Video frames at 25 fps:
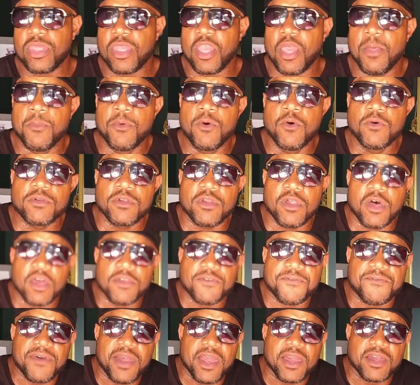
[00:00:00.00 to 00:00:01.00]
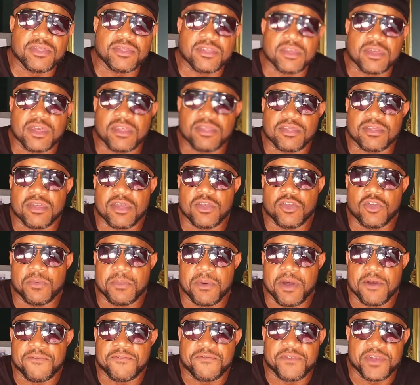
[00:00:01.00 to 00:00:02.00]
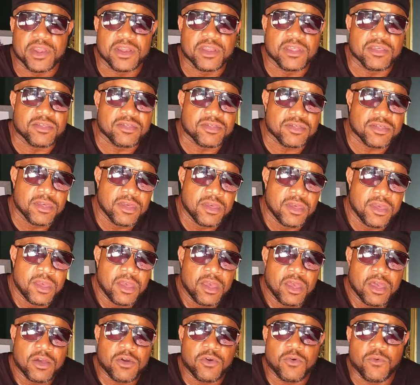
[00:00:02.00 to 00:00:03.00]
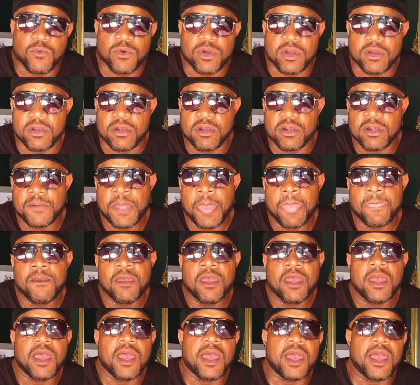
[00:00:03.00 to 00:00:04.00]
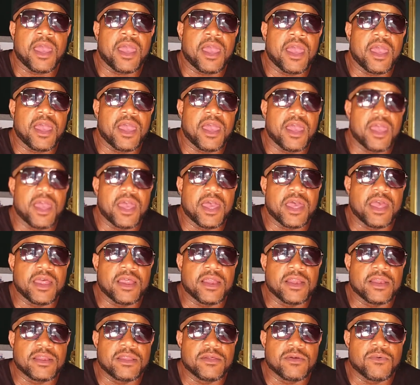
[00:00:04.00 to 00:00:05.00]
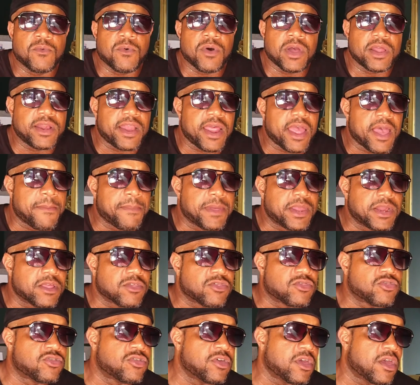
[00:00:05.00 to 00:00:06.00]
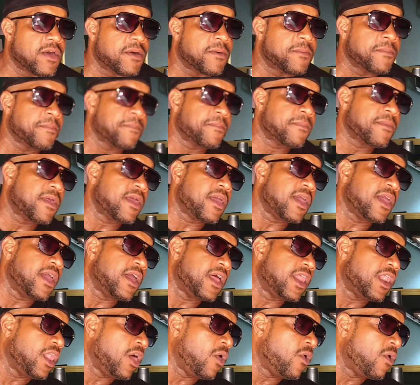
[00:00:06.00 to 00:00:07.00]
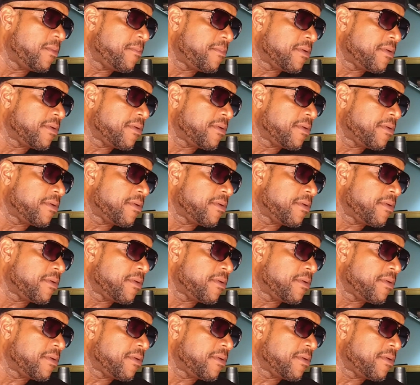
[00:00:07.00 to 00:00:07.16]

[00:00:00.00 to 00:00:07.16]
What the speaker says: Moved to Las Vegas to continue my fitness career. And one day I'm in the gym, and lo and